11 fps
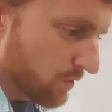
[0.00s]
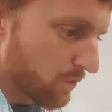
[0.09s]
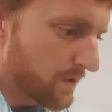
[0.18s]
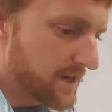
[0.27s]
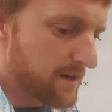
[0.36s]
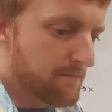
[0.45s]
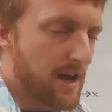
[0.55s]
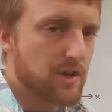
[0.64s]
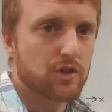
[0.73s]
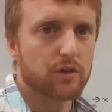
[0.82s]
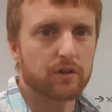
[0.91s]
We can
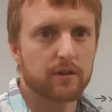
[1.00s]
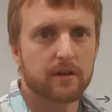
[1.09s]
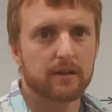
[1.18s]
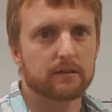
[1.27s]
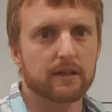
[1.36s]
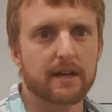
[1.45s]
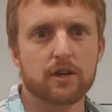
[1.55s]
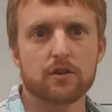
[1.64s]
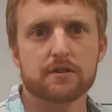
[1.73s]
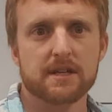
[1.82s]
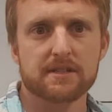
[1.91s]
measure
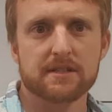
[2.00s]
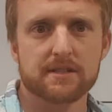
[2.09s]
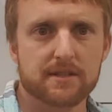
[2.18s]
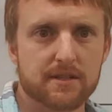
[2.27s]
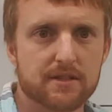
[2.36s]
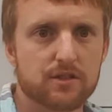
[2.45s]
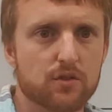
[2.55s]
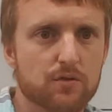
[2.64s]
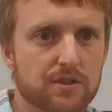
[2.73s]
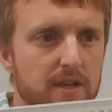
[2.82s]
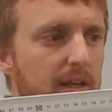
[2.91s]
linear distances
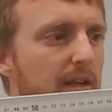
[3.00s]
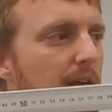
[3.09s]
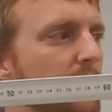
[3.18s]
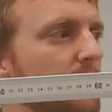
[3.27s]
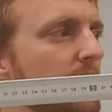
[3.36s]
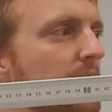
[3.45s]
using